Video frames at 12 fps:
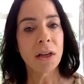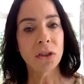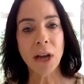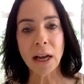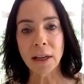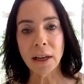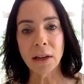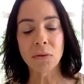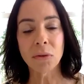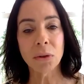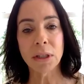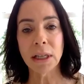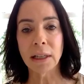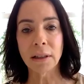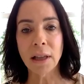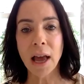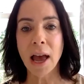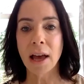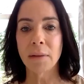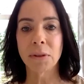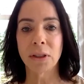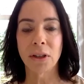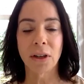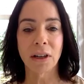checking routine
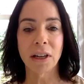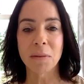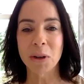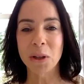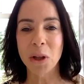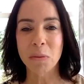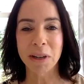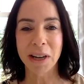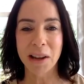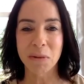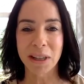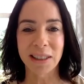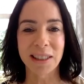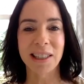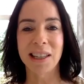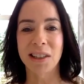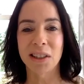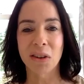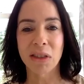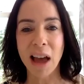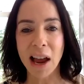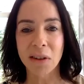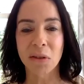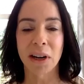labs, your hemoglobin A1C, your
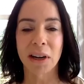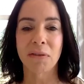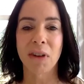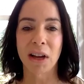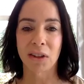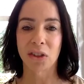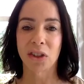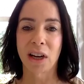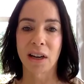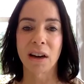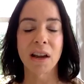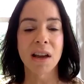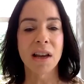thyroid function.